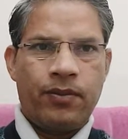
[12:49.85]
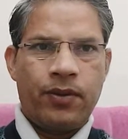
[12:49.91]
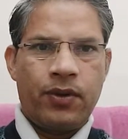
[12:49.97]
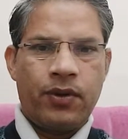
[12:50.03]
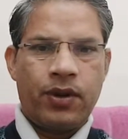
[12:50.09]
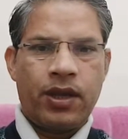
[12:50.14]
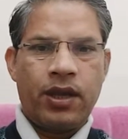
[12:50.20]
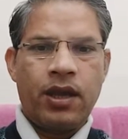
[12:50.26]

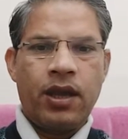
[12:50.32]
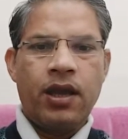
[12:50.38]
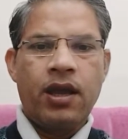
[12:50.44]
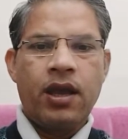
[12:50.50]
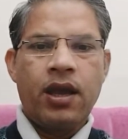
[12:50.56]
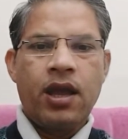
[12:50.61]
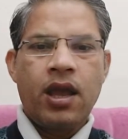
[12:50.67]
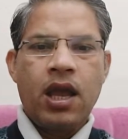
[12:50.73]
Okay.
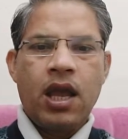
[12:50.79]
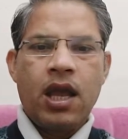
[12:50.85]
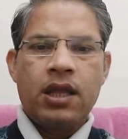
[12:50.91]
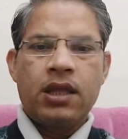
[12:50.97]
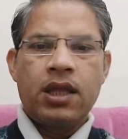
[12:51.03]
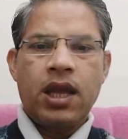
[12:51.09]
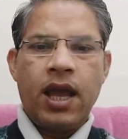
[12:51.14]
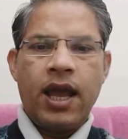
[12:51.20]

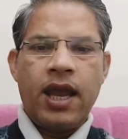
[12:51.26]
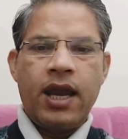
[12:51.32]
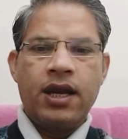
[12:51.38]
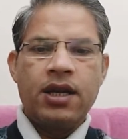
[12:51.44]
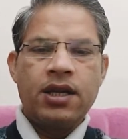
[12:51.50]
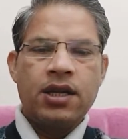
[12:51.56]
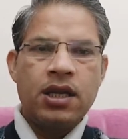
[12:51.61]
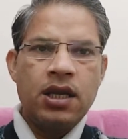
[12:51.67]
The
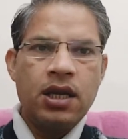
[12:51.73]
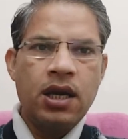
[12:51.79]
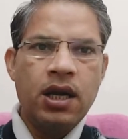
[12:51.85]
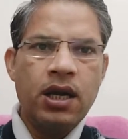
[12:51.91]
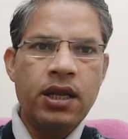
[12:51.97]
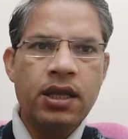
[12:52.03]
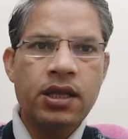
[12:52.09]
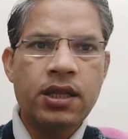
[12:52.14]

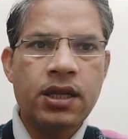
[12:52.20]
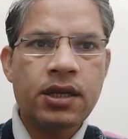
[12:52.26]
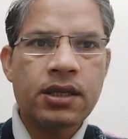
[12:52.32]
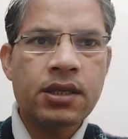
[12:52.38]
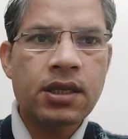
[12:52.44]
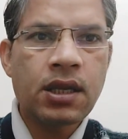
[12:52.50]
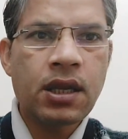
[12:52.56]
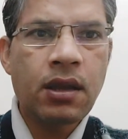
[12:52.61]
anteriorly there
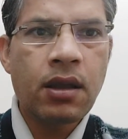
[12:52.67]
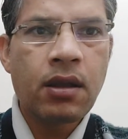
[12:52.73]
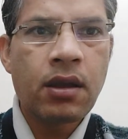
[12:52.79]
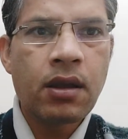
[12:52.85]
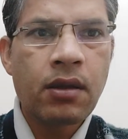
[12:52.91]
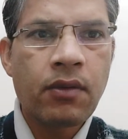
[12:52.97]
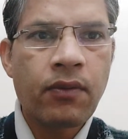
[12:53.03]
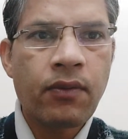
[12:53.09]
is a
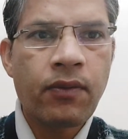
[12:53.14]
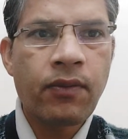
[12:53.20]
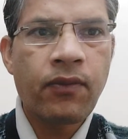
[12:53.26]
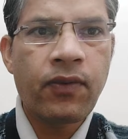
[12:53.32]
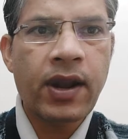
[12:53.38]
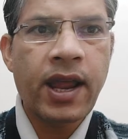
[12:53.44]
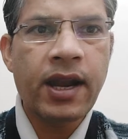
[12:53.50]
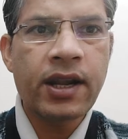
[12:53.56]

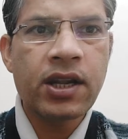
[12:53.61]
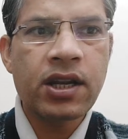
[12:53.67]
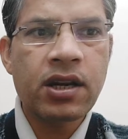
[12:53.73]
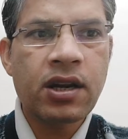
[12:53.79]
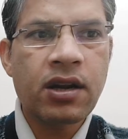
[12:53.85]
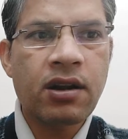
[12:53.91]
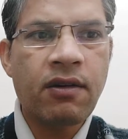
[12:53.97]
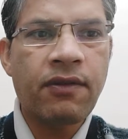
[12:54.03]

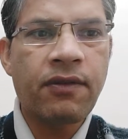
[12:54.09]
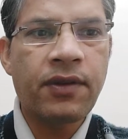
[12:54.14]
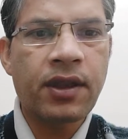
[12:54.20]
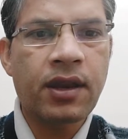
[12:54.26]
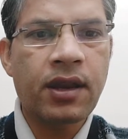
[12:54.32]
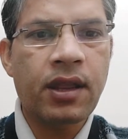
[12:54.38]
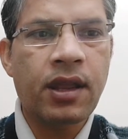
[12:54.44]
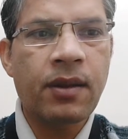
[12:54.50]
flat rough
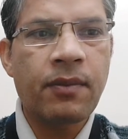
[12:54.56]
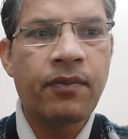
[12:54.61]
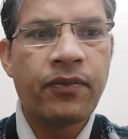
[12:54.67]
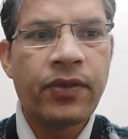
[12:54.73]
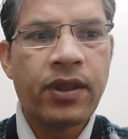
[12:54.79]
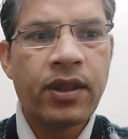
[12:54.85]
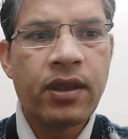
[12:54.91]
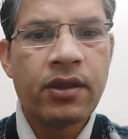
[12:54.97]
area.
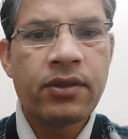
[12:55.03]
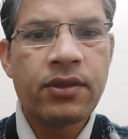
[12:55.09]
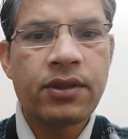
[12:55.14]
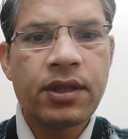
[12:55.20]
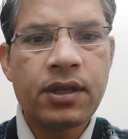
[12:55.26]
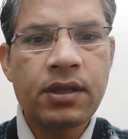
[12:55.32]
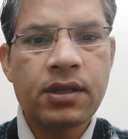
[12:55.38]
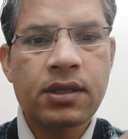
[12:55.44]

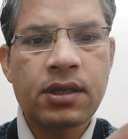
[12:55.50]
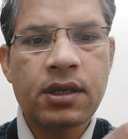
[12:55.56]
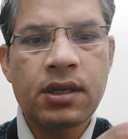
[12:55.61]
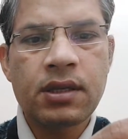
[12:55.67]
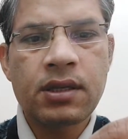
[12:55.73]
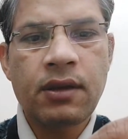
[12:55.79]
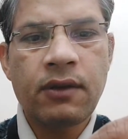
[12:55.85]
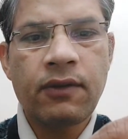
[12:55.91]
This
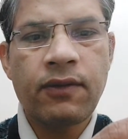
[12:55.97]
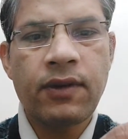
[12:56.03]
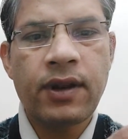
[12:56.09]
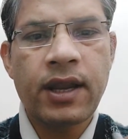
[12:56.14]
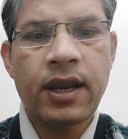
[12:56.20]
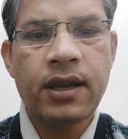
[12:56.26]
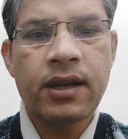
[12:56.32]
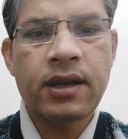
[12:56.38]
is the
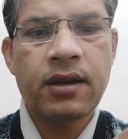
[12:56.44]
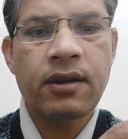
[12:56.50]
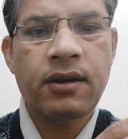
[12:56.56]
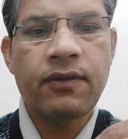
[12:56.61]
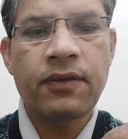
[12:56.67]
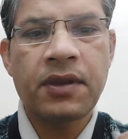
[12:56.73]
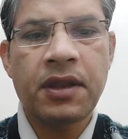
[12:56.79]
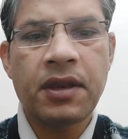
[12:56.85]
flat
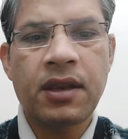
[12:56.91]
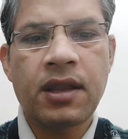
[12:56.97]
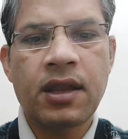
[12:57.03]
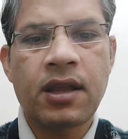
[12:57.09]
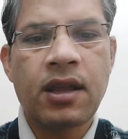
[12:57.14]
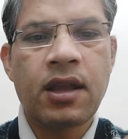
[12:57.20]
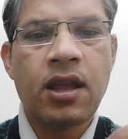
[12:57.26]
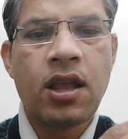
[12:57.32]
rough area.